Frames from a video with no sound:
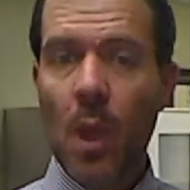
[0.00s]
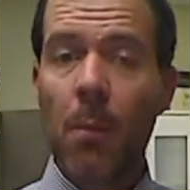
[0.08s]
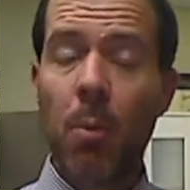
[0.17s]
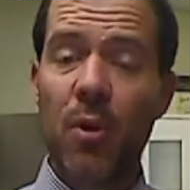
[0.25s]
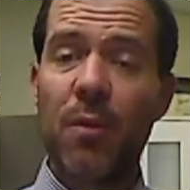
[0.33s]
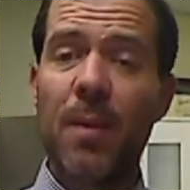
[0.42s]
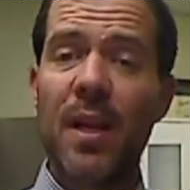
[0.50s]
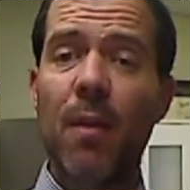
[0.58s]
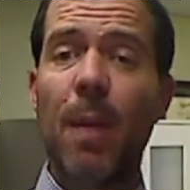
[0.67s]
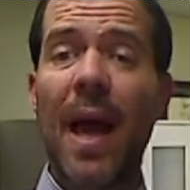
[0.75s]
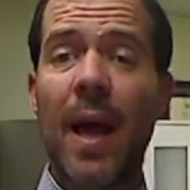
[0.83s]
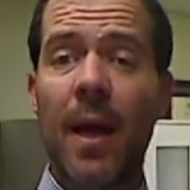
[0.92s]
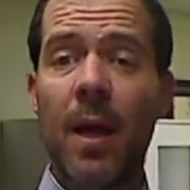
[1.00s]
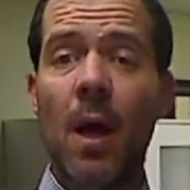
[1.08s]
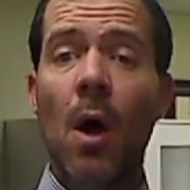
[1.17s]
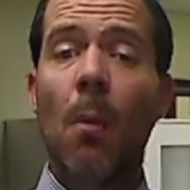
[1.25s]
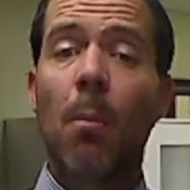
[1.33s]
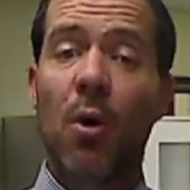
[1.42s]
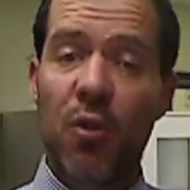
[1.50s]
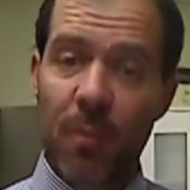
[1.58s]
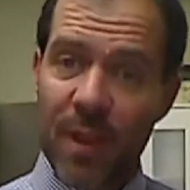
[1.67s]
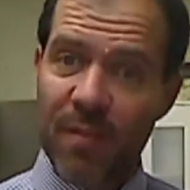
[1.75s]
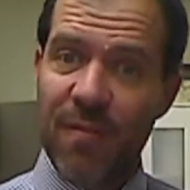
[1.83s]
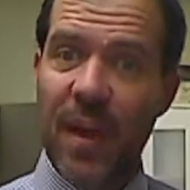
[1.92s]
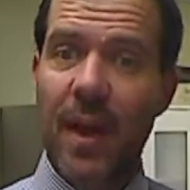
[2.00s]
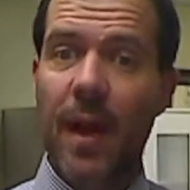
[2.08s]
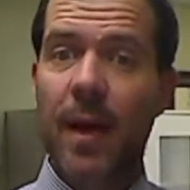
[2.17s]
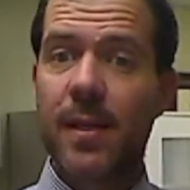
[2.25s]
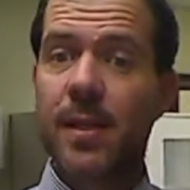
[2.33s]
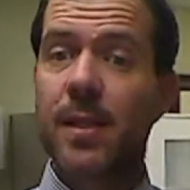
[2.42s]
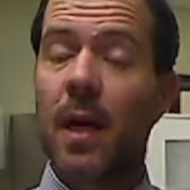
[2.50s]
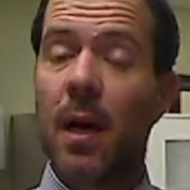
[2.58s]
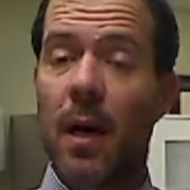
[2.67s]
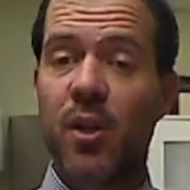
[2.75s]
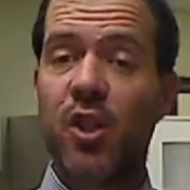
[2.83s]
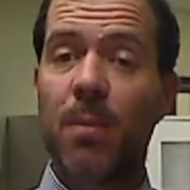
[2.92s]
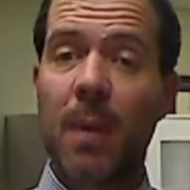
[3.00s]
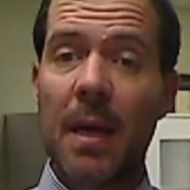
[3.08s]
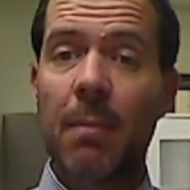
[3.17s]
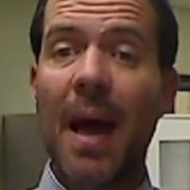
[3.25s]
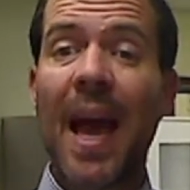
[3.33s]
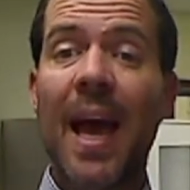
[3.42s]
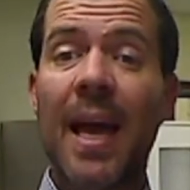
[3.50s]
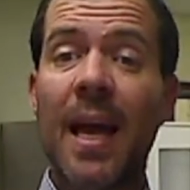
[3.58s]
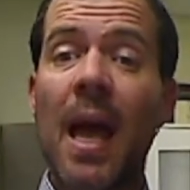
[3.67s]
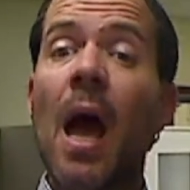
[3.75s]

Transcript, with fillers: Put them in the bag, put them in the FedEx uh, shipping bag,